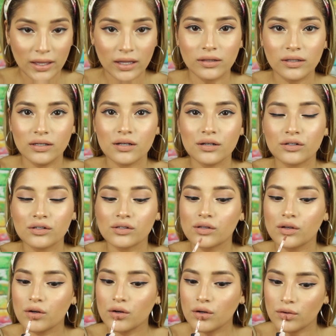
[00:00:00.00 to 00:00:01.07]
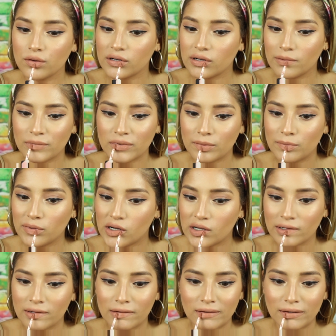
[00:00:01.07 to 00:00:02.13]
And these are so comfortable
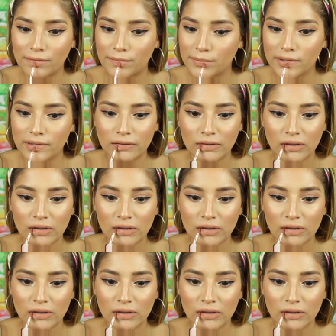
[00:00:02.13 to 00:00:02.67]
on the lip.